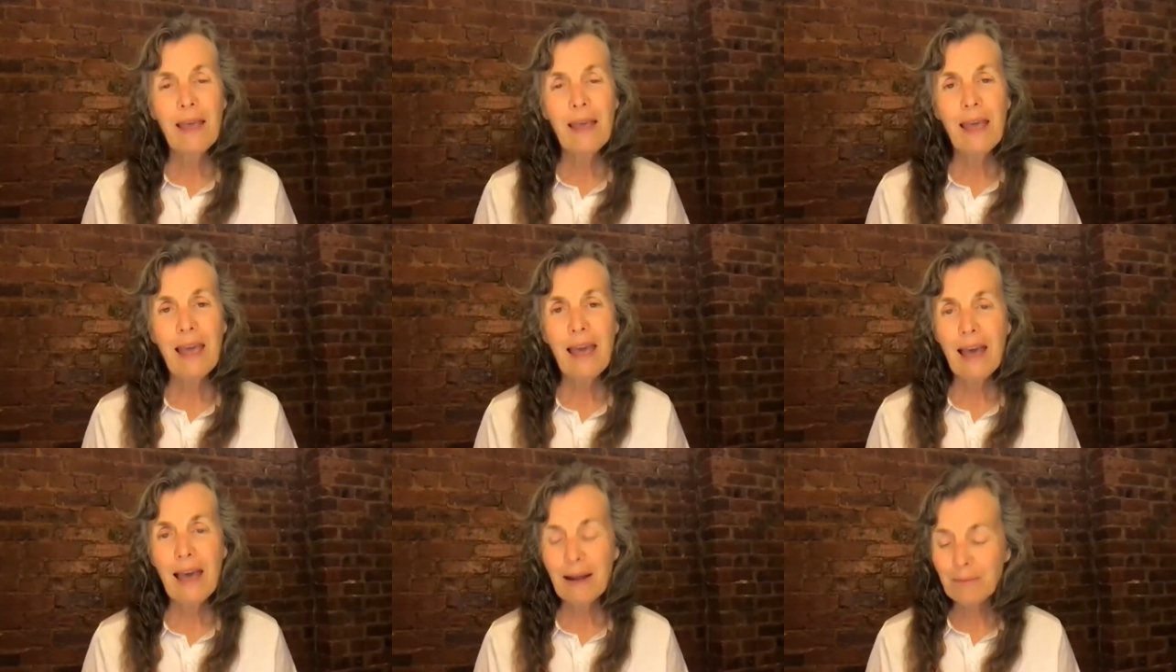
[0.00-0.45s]

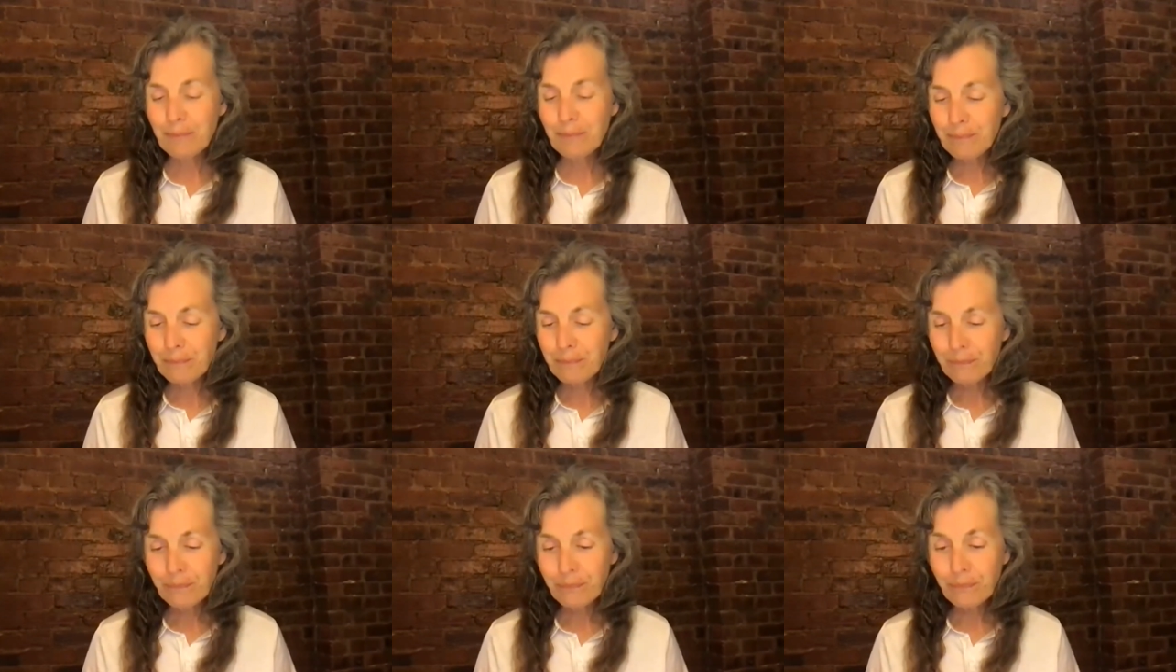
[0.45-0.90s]

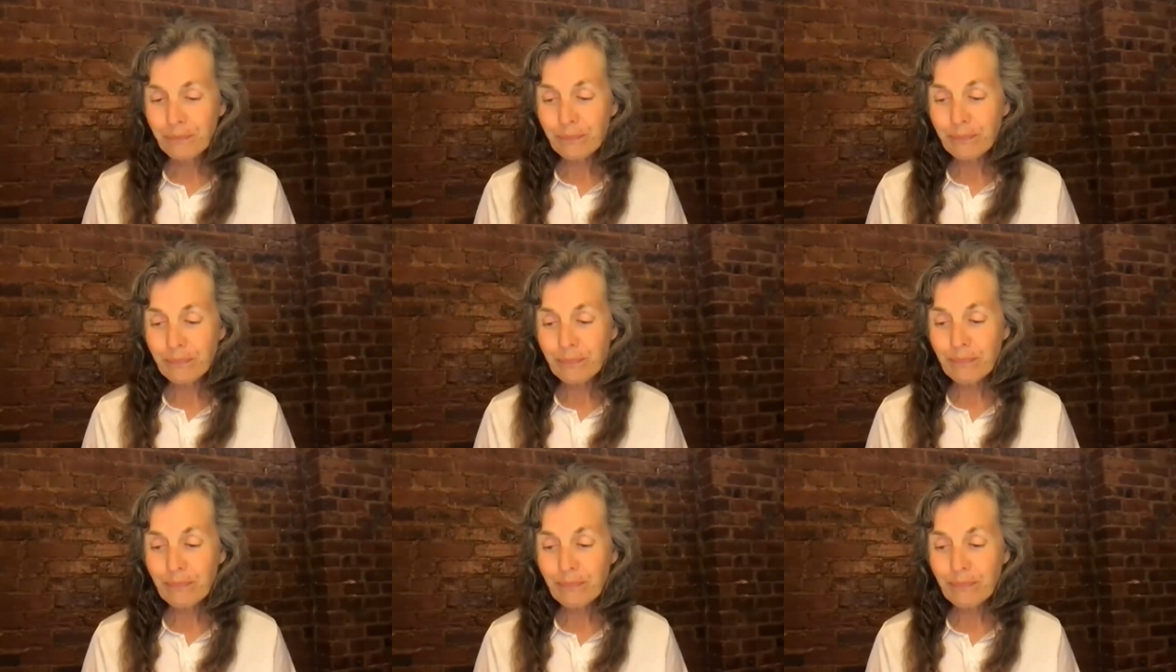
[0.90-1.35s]
And
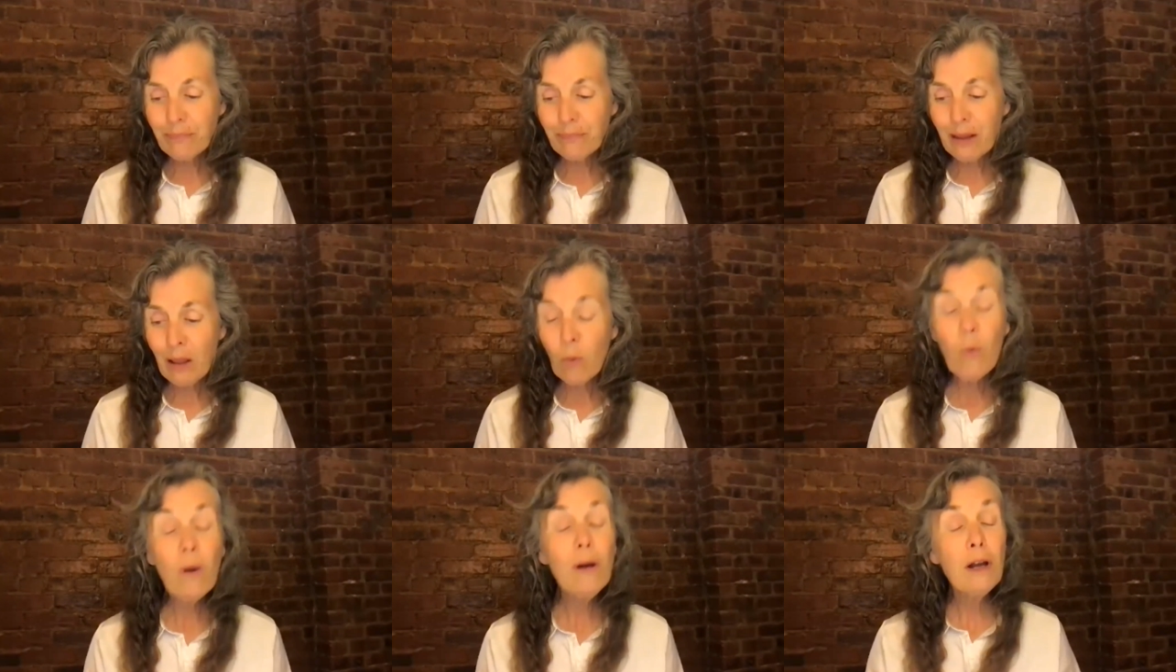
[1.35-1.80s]

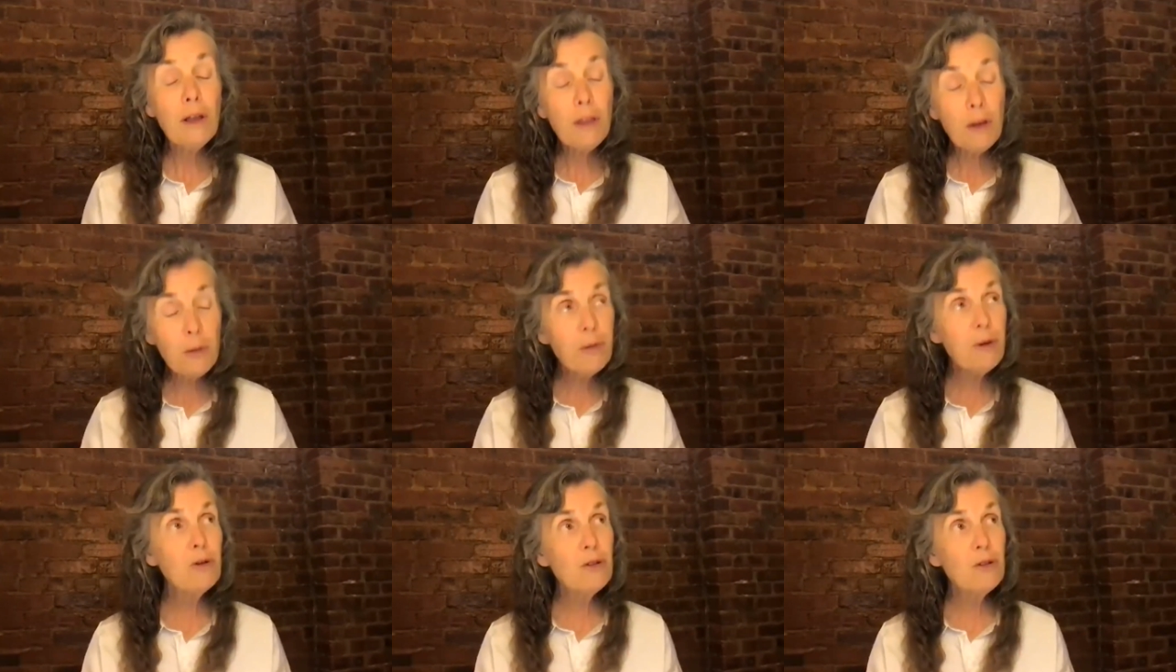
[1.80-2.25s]
one other
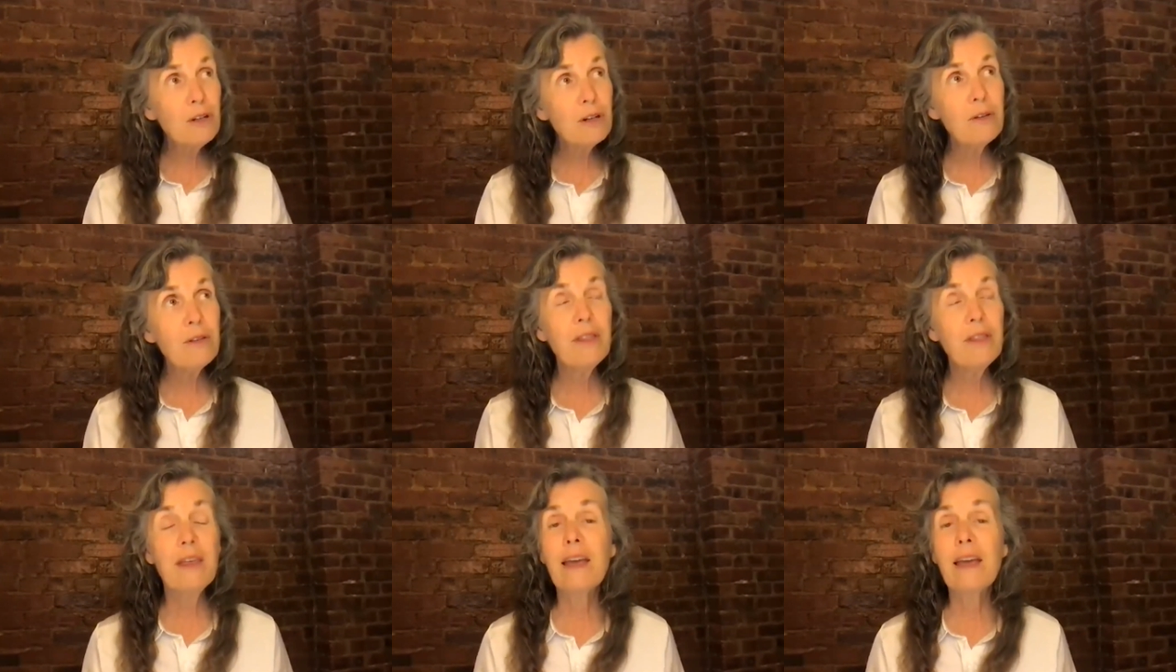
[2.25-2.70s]

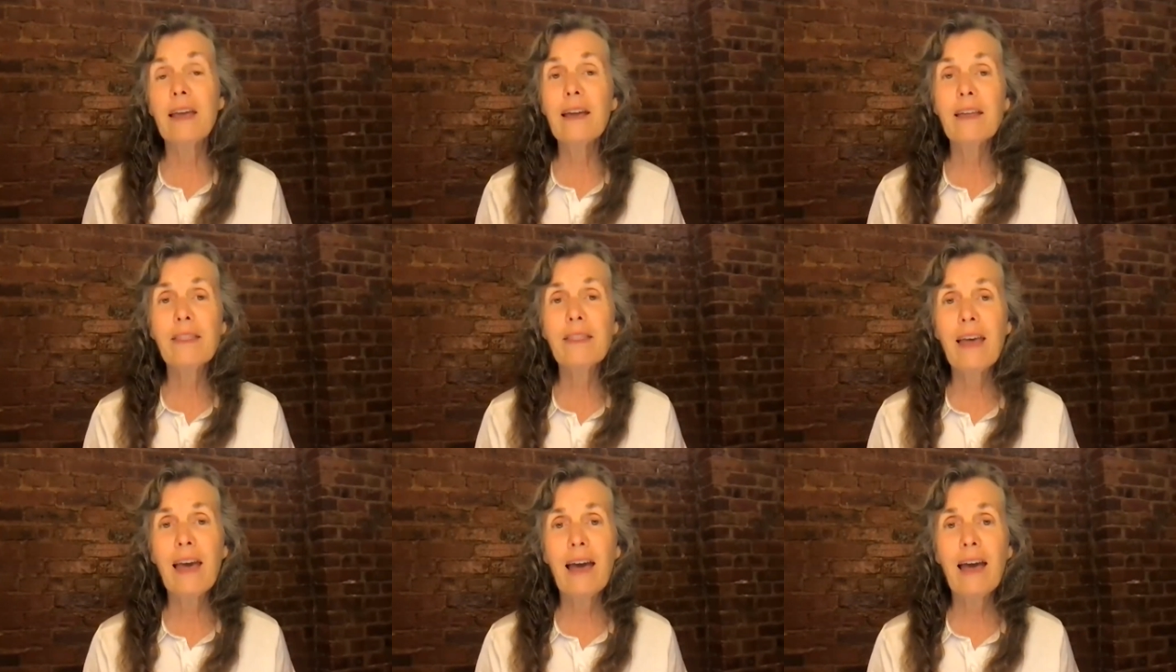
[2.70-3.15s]
personal thing
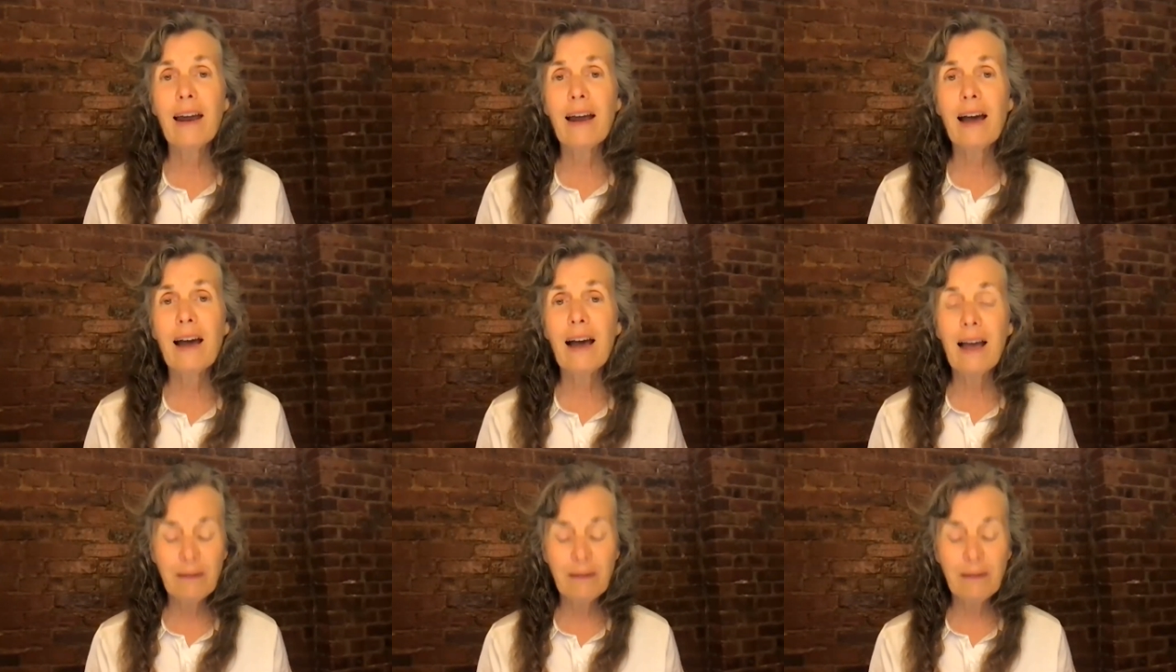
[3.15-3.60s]
that
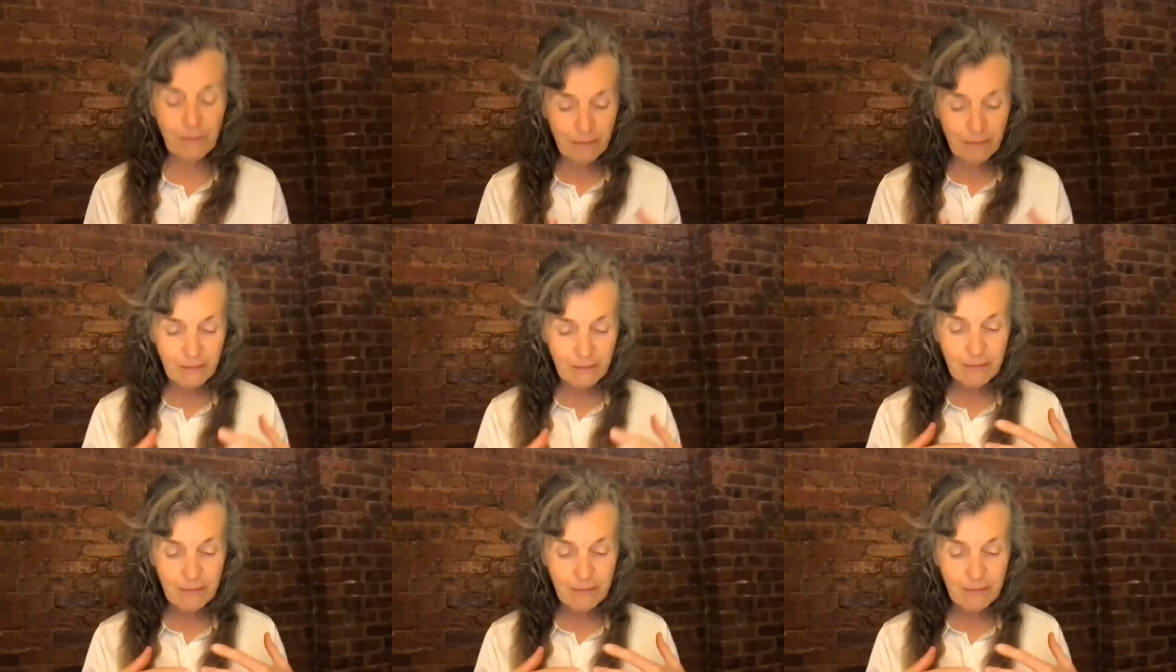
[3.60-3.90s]
I